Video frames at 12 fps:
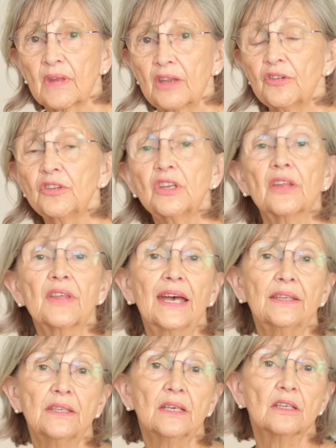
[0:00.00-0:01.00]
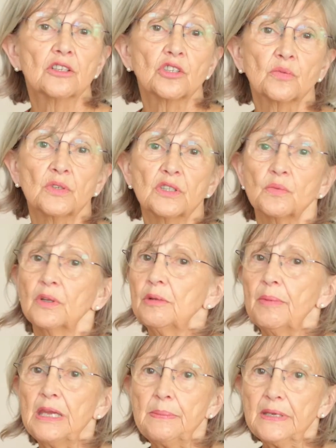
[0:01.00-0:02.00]
If, on the other hand, the answer was, "Well, the
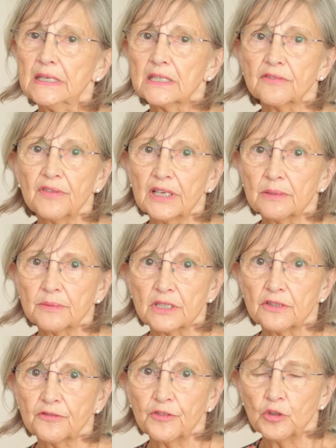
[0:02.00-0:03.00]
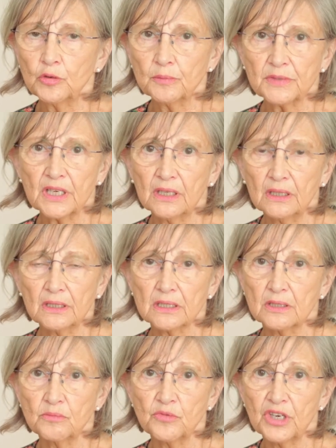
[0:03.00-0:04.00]
baby had developed a deformed heart
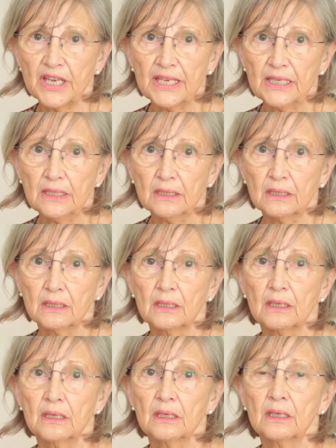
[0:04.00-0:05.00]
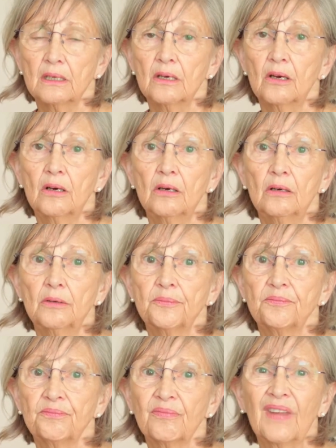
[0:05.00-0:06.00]
and brain," or
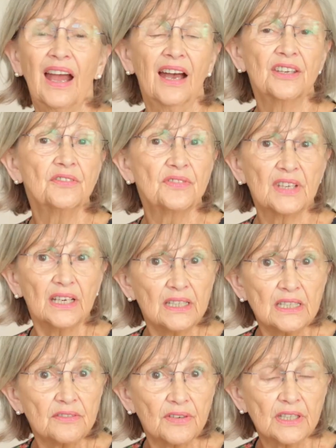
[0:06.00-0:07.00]
I'd have died if